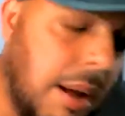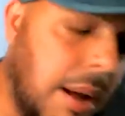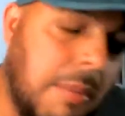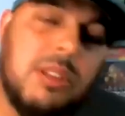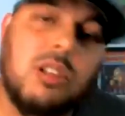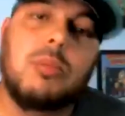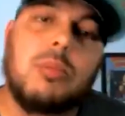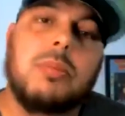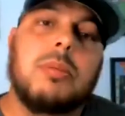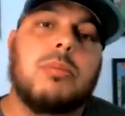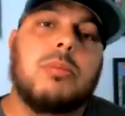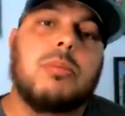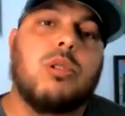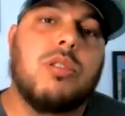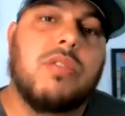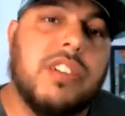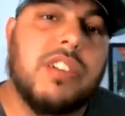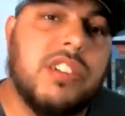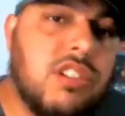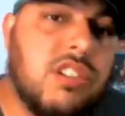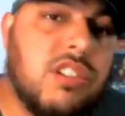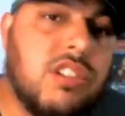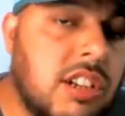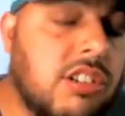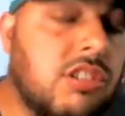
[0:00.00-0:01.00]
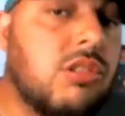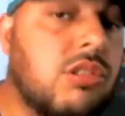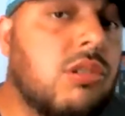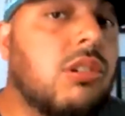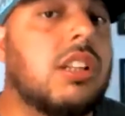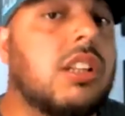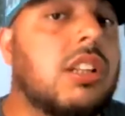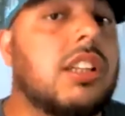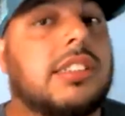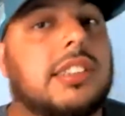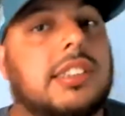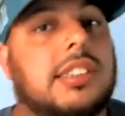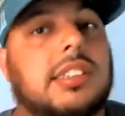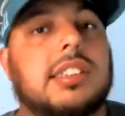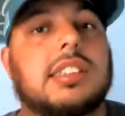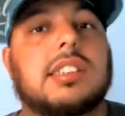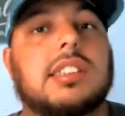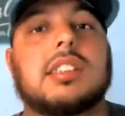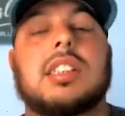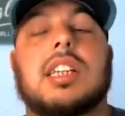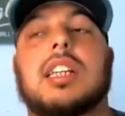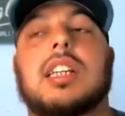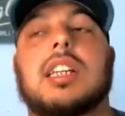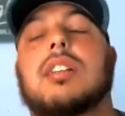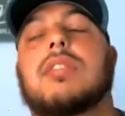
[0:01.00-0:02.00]
I'm a little bit more of a traditionalist
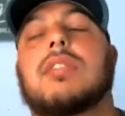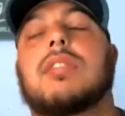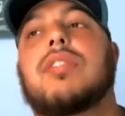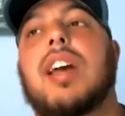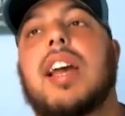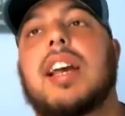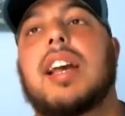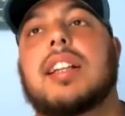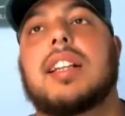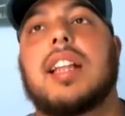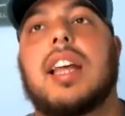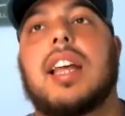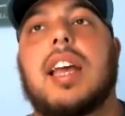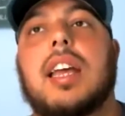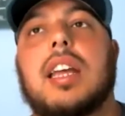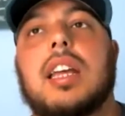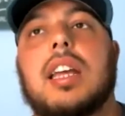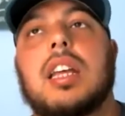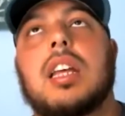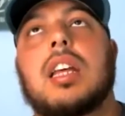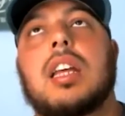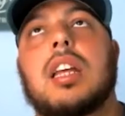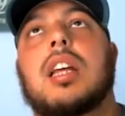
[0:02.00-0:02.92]
in the fact that